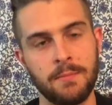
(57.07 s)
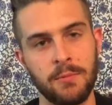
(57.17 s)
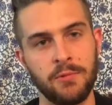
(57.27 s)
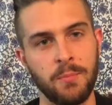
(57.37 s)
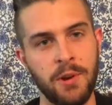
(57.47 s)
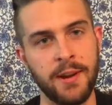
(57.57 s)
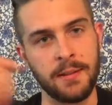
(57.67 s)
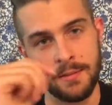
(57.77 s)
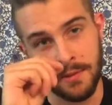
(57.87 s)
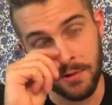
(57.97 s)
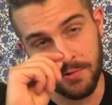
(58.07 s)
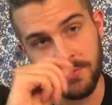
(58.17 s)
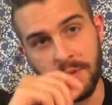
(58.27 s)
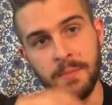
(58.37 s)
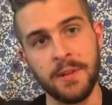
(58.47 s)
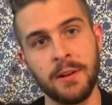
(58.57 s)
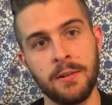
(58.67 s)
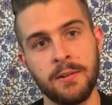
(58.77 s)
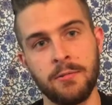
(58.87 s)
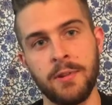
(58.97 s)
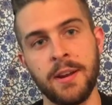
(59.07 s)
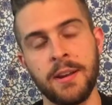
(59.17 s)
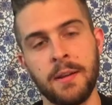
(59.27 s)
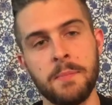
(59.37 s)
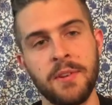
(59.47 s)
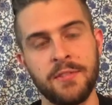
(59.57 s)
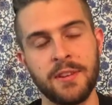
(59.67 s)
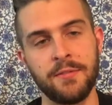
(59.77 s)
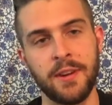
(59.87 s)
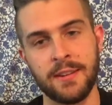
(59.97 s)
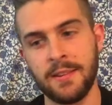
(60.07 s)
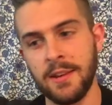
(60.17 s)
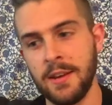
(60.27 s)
were spraying the hoses up in the air to create a kind of misting effect.